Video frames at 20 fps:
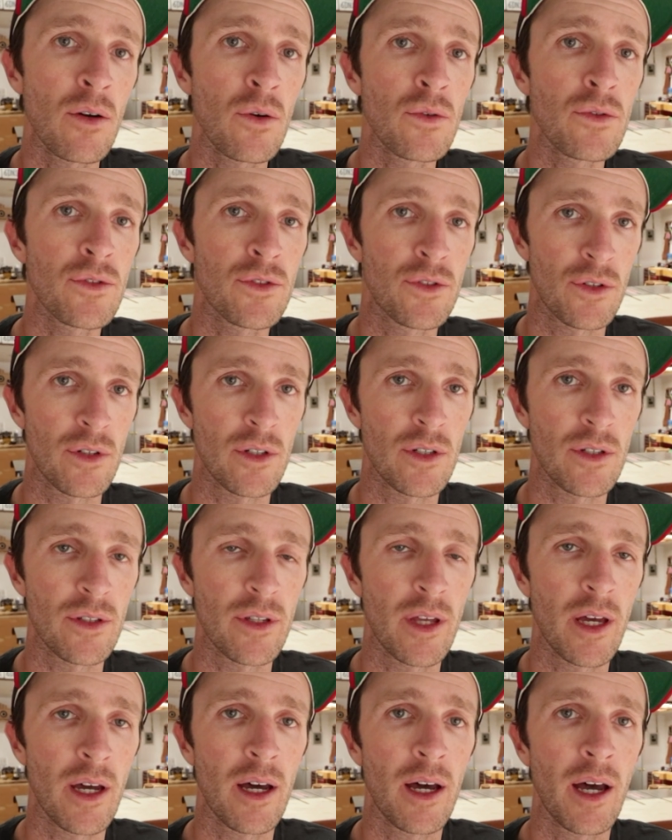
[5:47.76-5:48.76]
holes
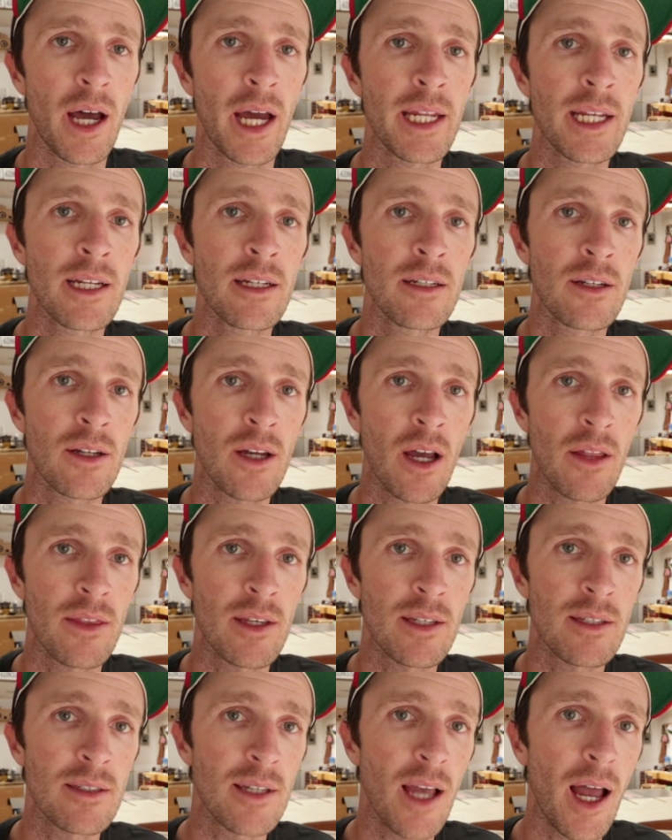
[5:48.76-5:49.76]
drilled, I needed to cut
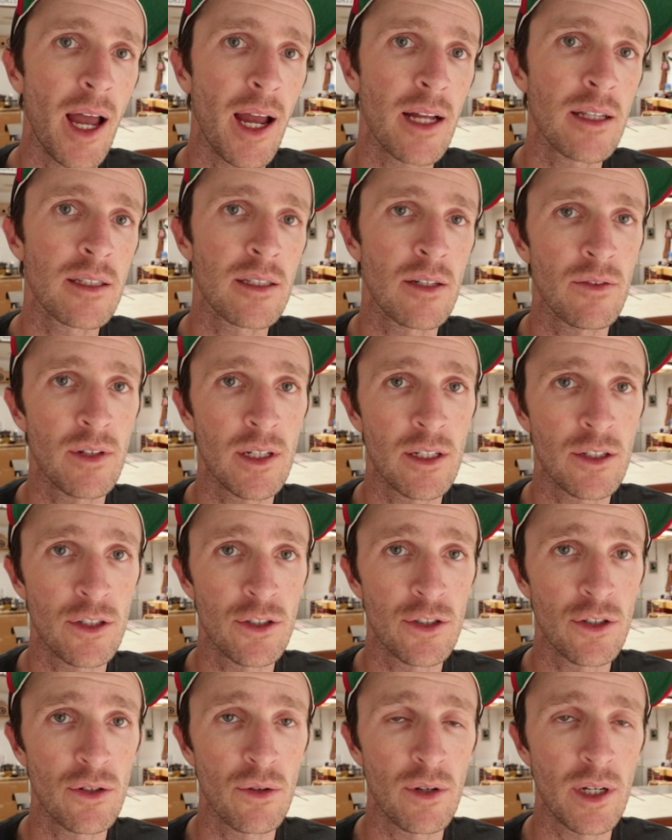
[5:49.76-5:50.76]
the sides of
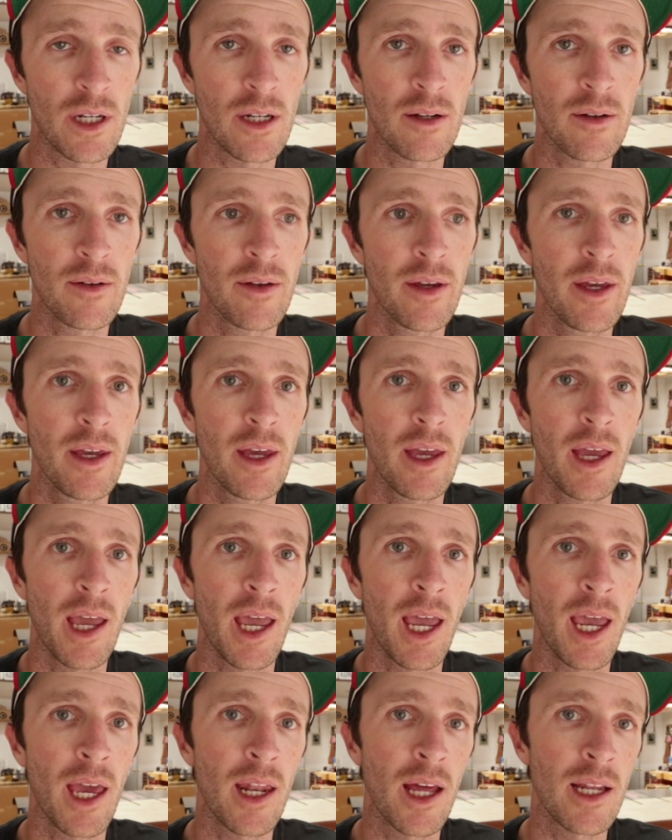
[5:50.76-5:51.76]
each joint.
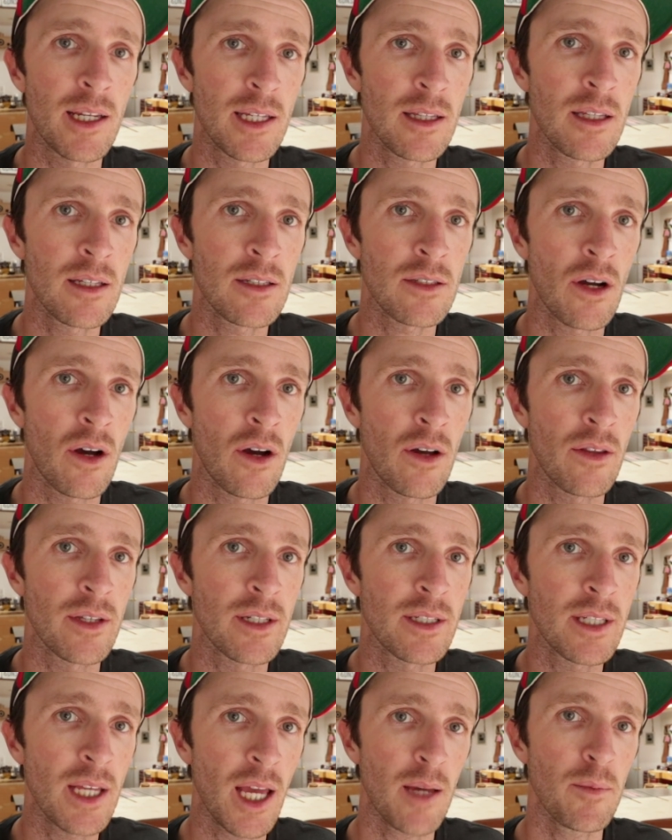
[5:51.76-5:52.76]
And I did this on
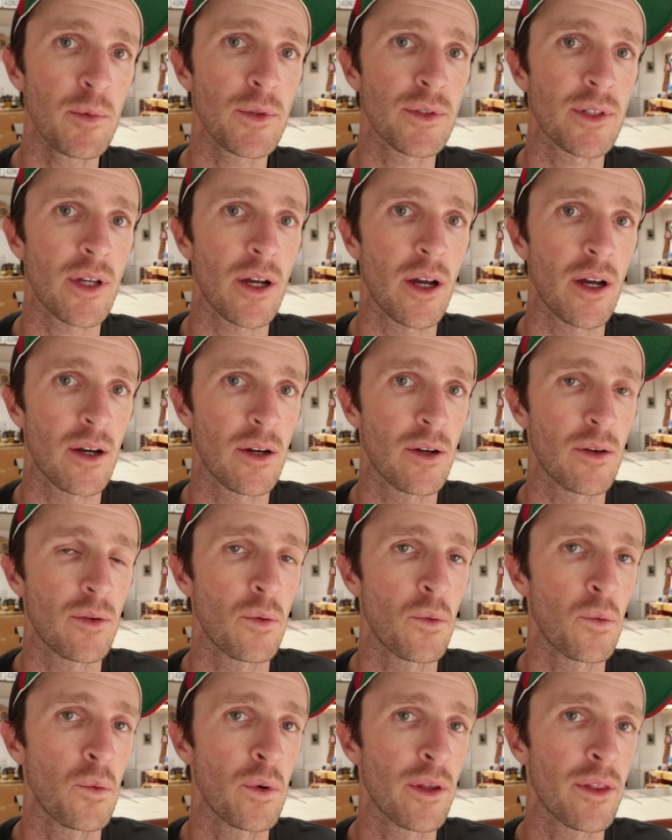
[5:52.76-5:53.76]
the table saw
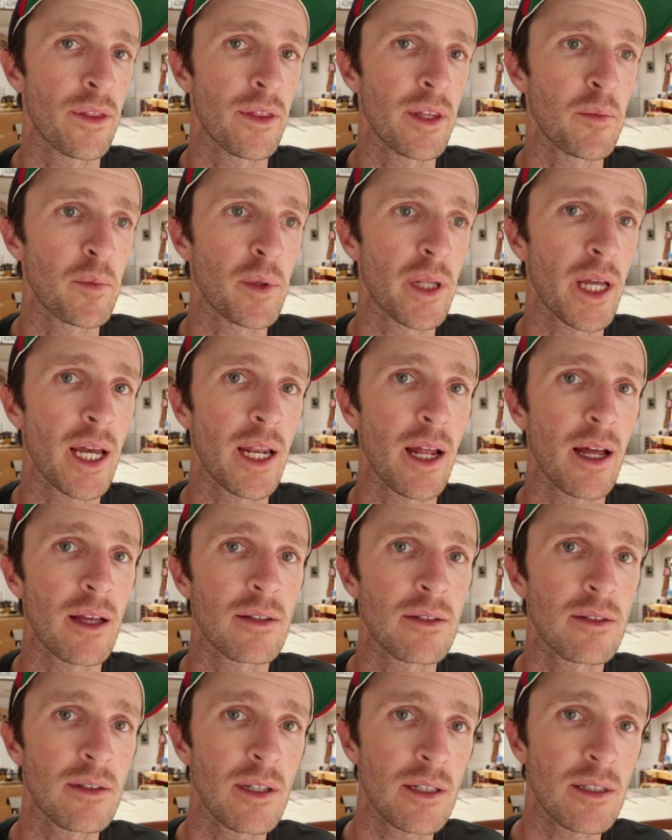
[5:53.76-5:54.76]
with the blade
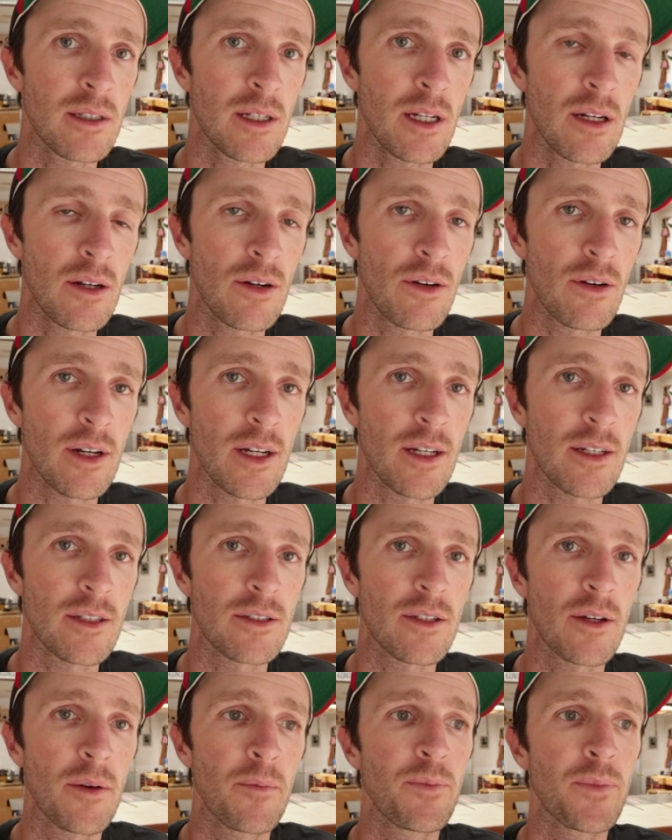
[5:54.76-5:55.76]
at 60
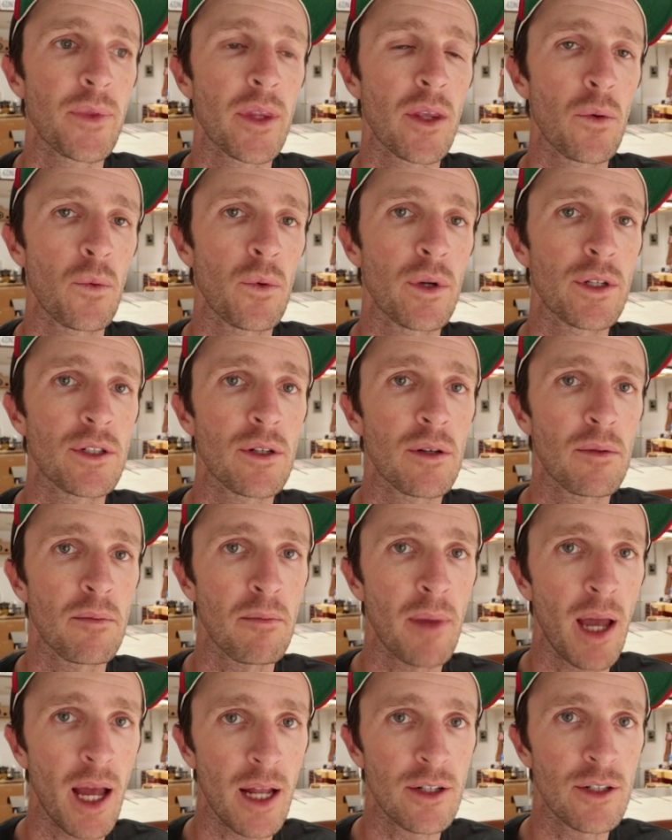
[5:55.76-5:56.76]
degrees, which
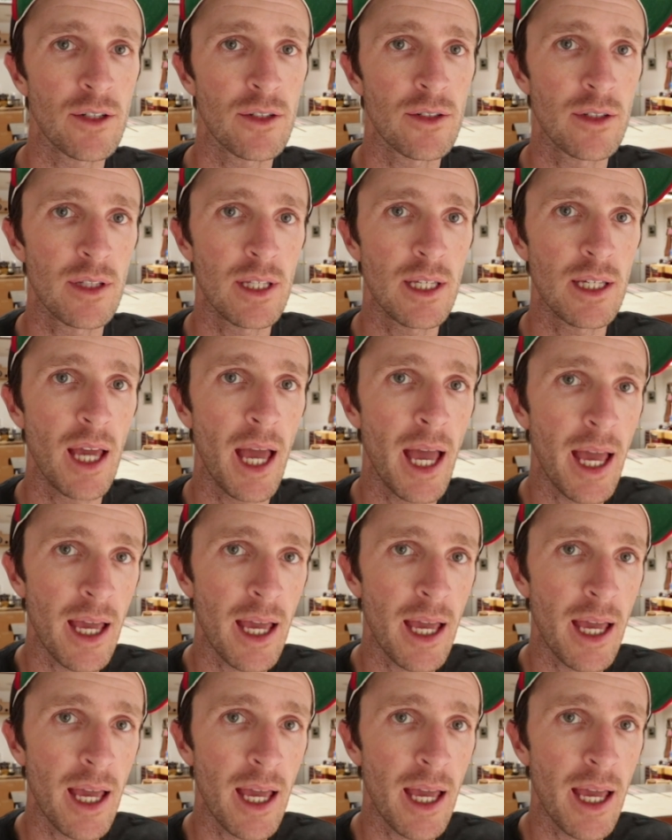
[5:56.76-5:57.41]
matches the